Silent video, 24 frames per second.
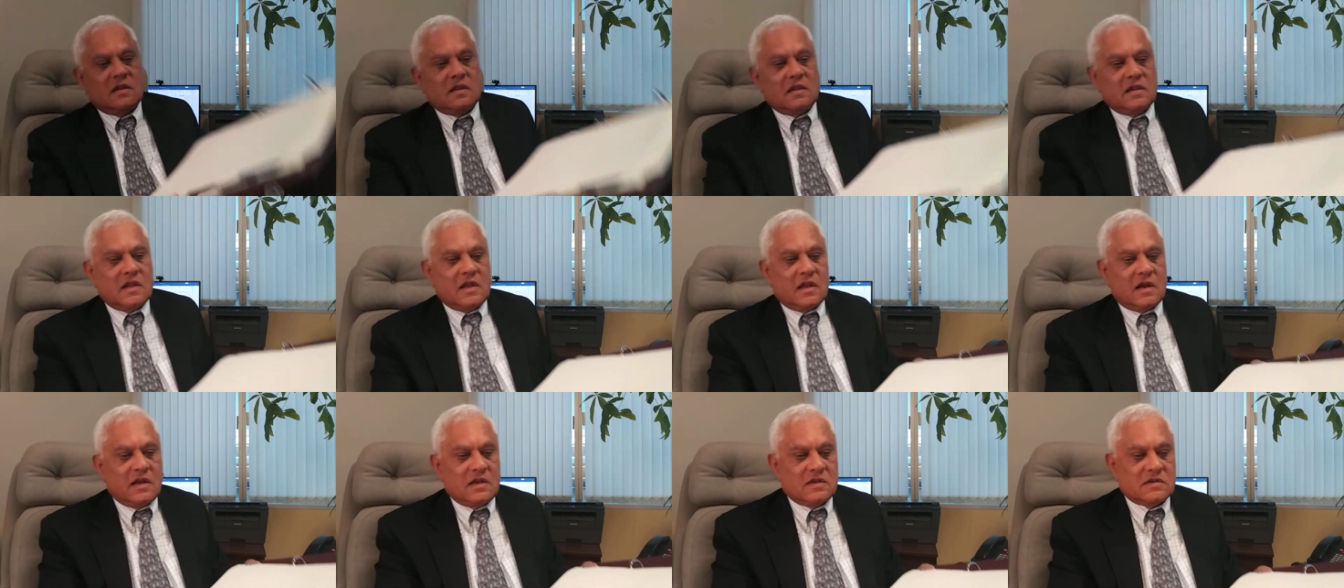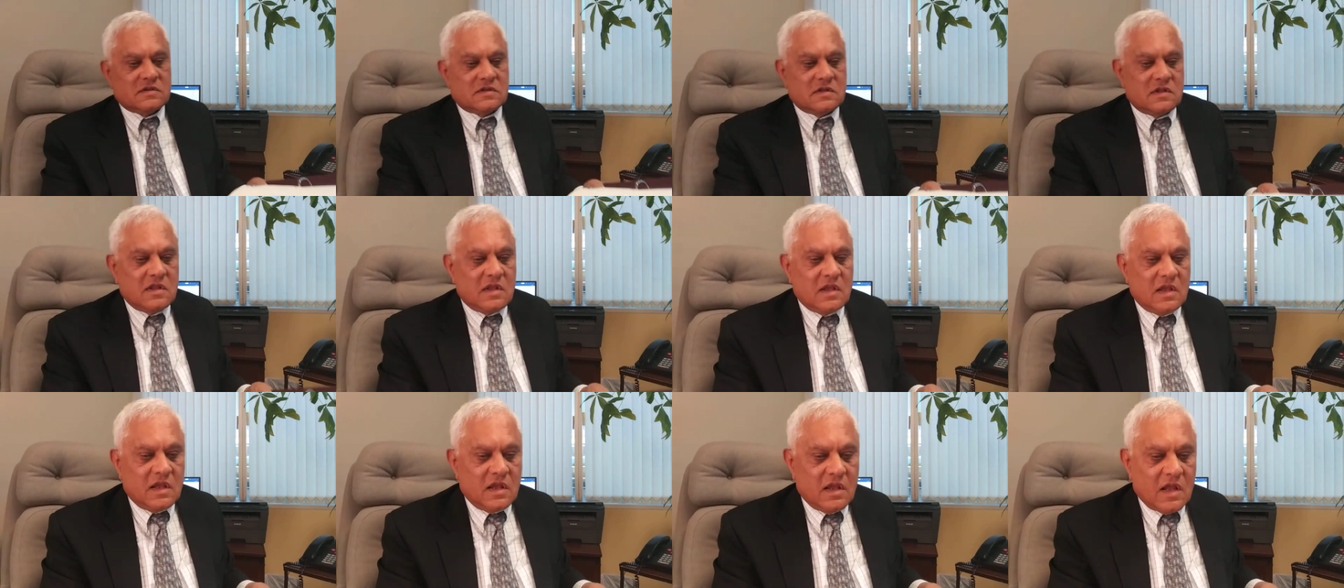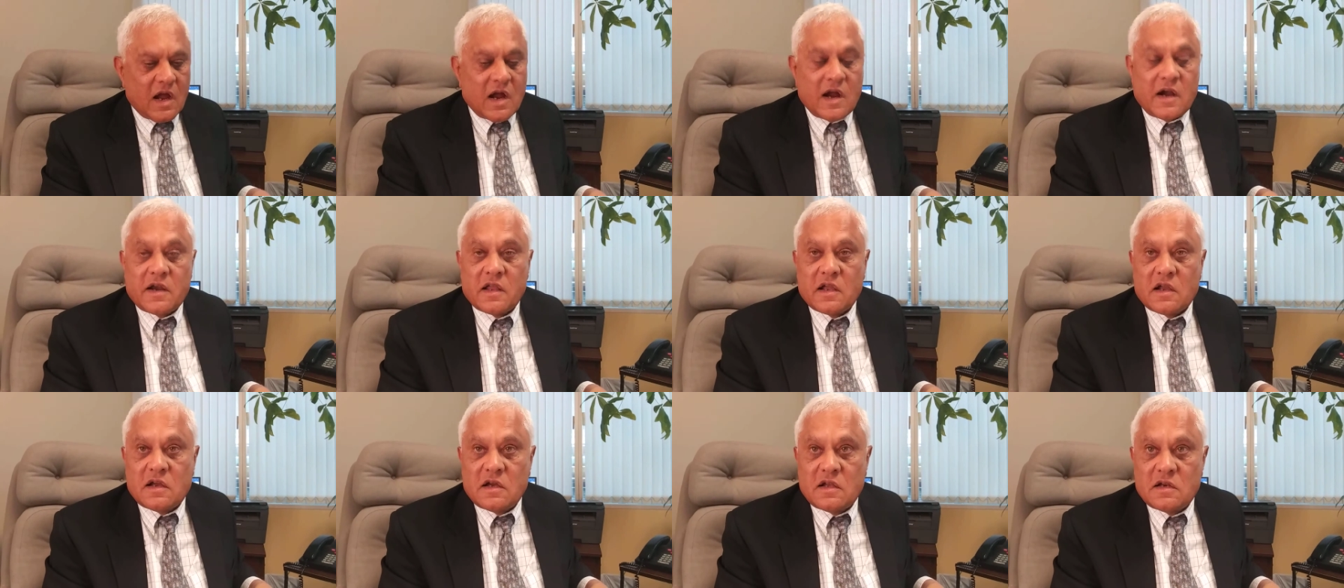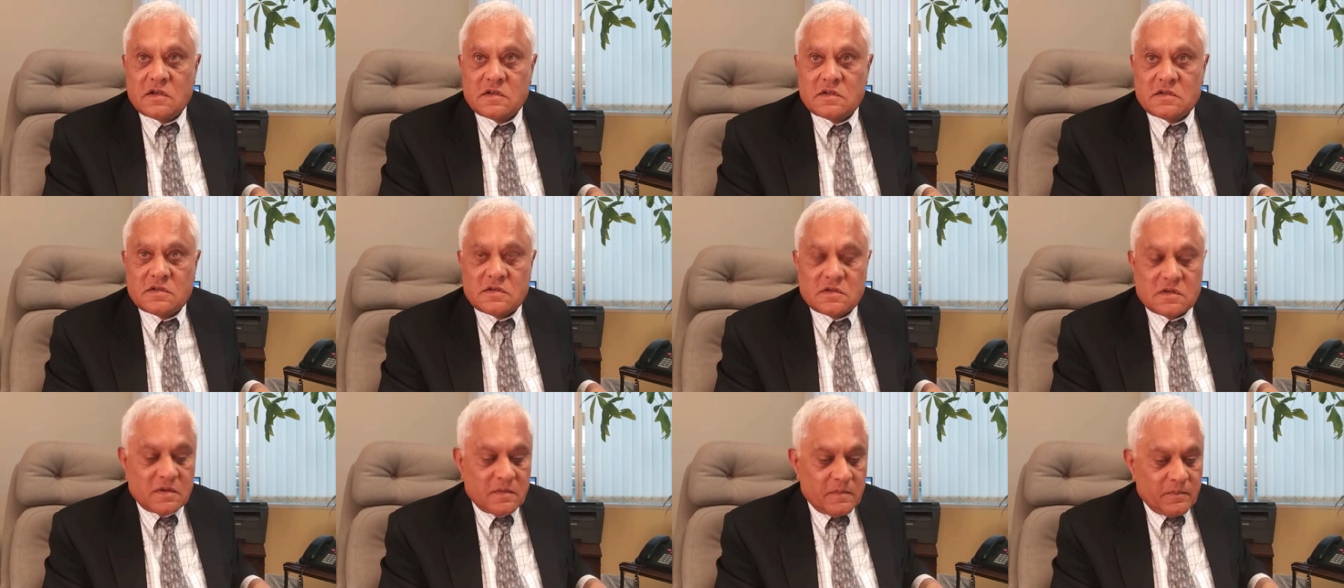there is the
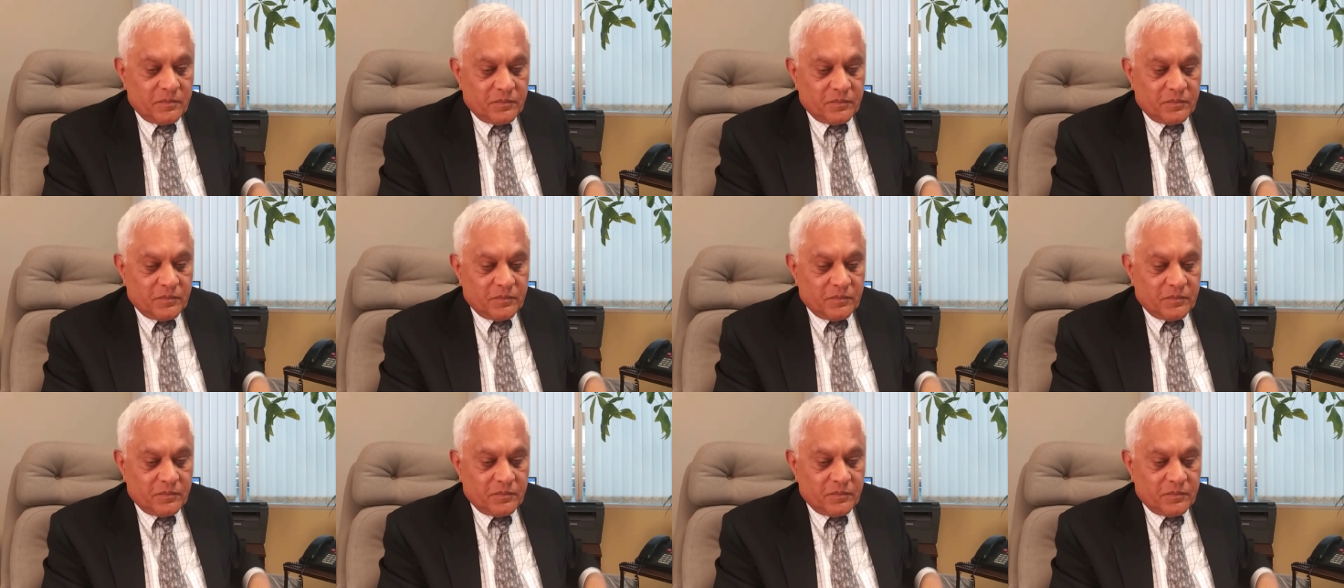articles,